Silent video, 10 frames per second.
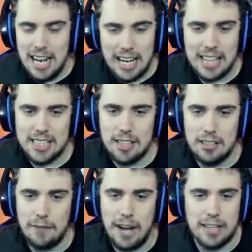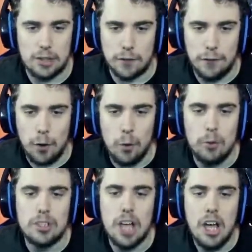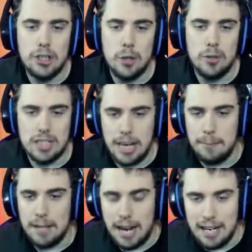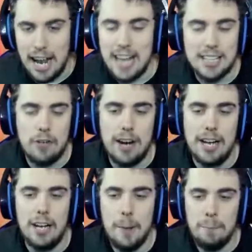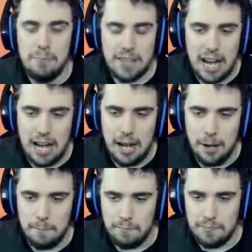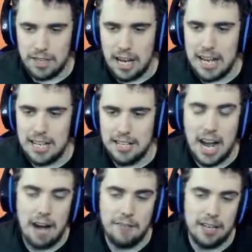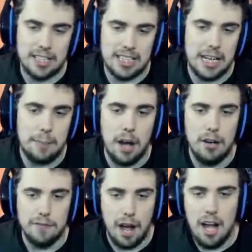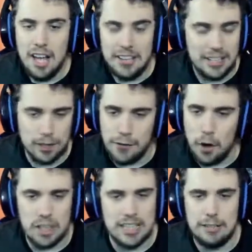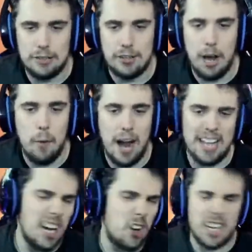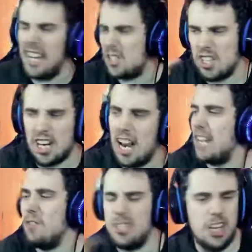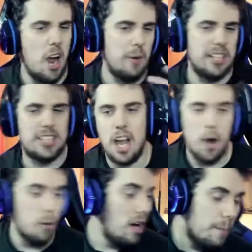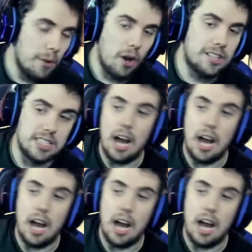Lazio's defence just falls to sleep. Like they're having a sleepover. They just fall asleep straight away, and they're looking at other like, it's you. Belotti's